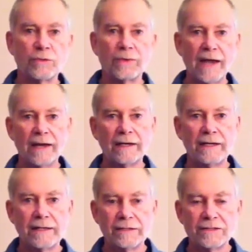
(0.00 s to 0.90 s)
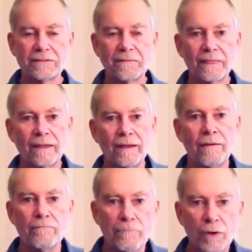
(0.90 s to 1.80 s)
the reality is,
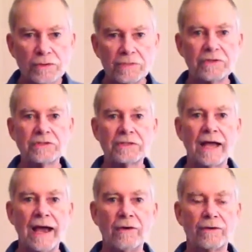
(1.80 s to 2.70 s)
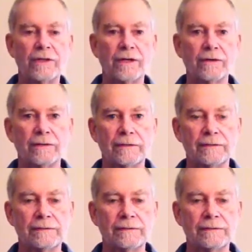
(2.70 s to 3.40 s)
most of us out there,